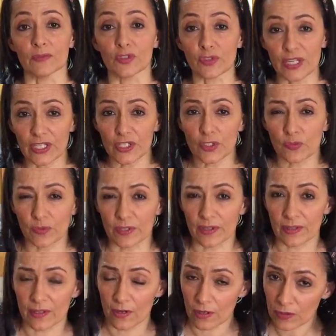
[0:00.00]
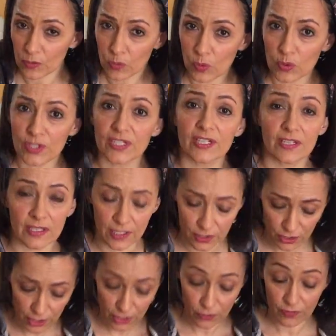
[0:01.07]
drenched with hot water, and then
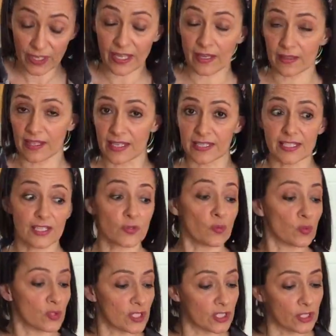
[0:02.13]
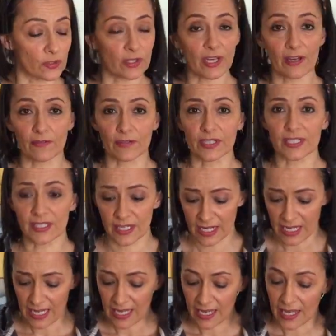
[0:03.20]
you just wring out the excess water and you cover it
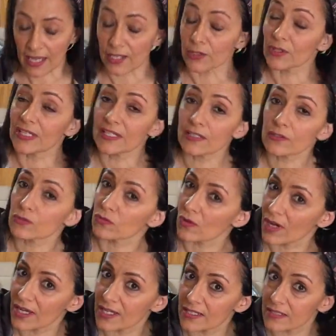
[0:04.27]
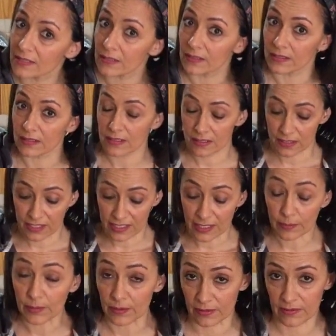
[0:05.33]
and you let it rise until it's
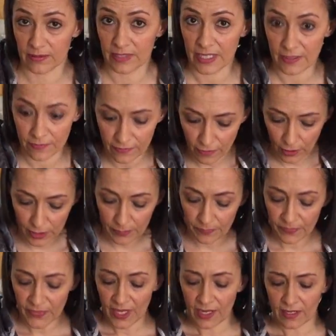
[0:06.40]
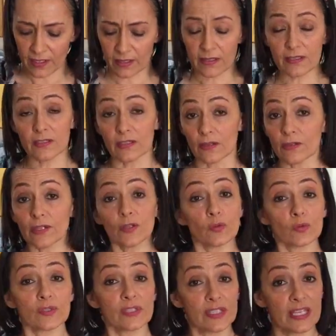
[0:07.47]
double in volume. Now this dough can
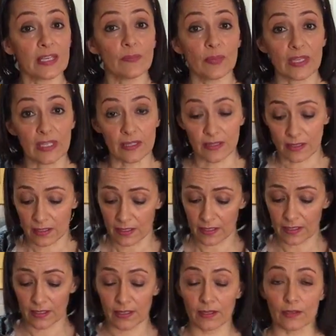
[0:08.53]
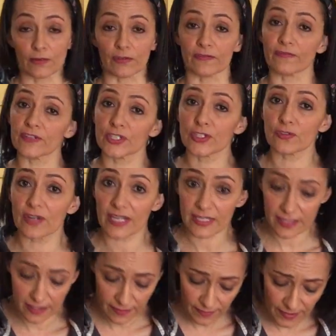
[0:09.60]
also keep in the
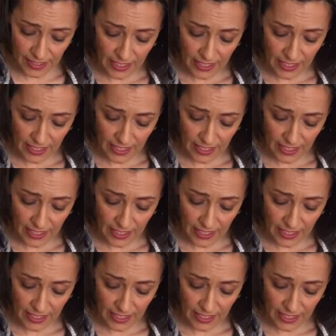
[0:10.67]
refrigerator,